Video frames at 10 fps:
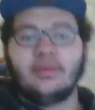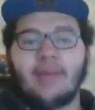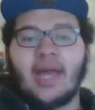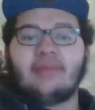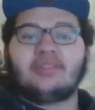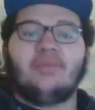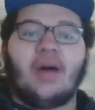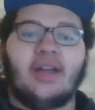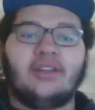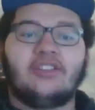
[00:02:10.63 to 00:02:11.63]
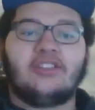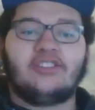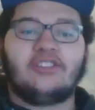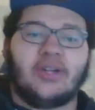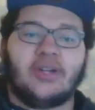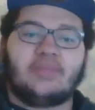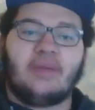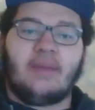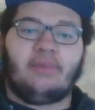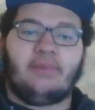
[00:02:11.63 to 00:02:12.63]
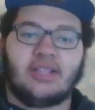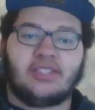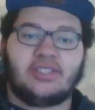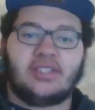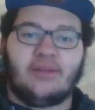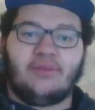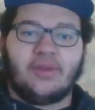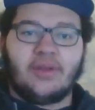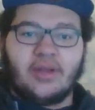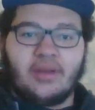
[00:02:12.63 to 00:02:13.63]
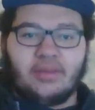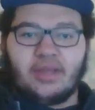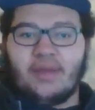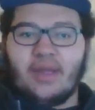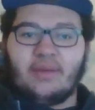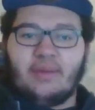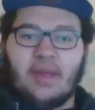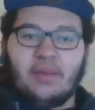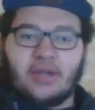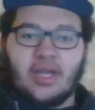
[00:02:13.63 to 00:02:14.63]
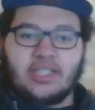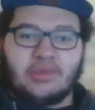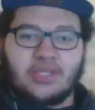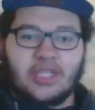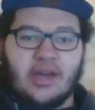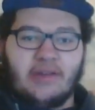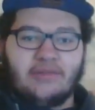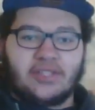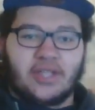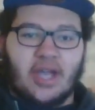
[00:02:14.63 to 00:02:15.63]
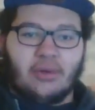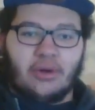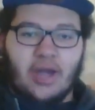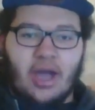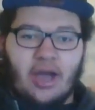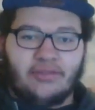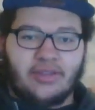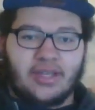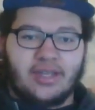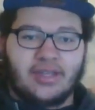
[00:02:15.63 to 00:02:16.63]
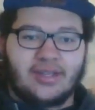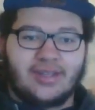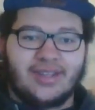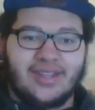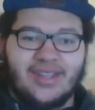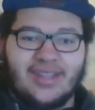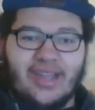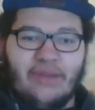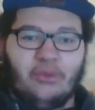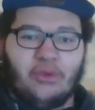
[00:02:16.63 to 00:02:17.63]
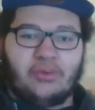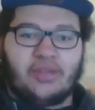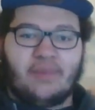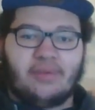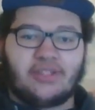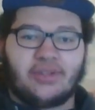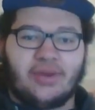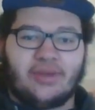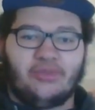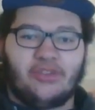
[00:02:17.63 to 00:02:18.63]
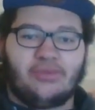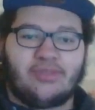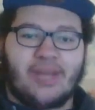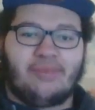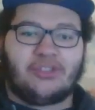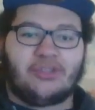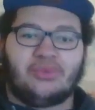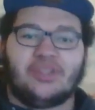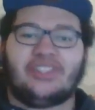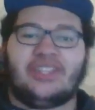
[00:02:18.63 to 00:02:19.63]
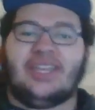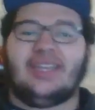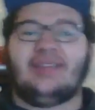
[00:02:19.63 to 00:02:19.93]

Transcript: Maps, models, blueprints, paper cuts of paper, paper cuts of of sour coffee and room temperature and room temperature whiskey.